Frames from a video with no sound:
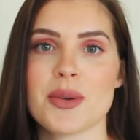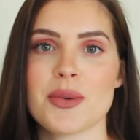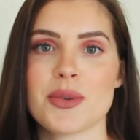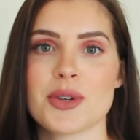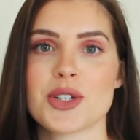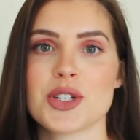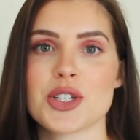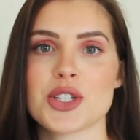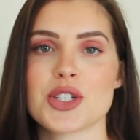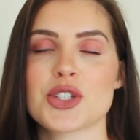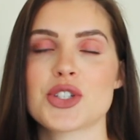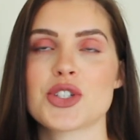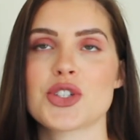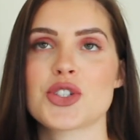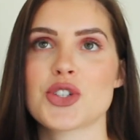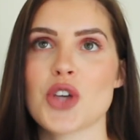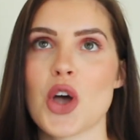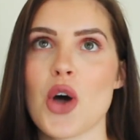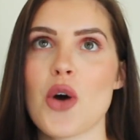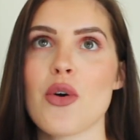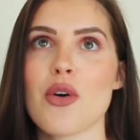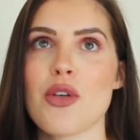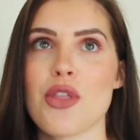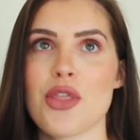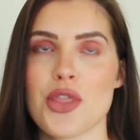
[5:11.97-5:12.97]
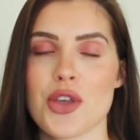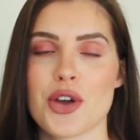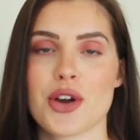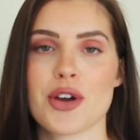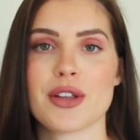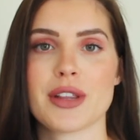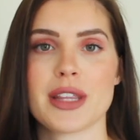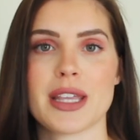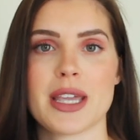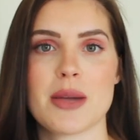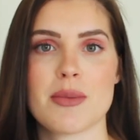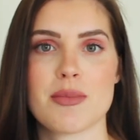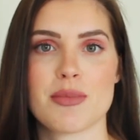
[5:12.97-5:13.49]
We were just so
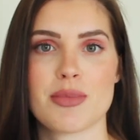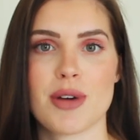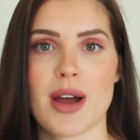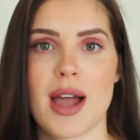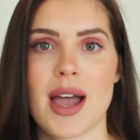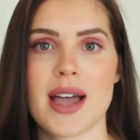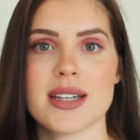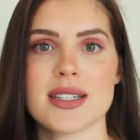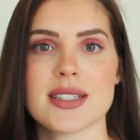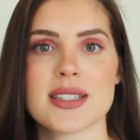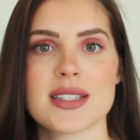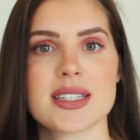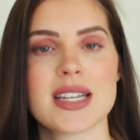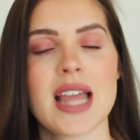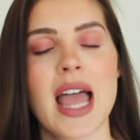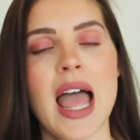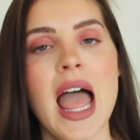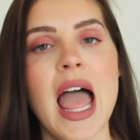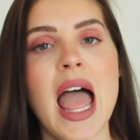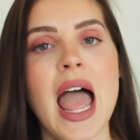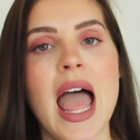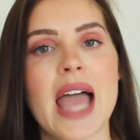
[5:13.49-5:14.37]
thoroughly impressed.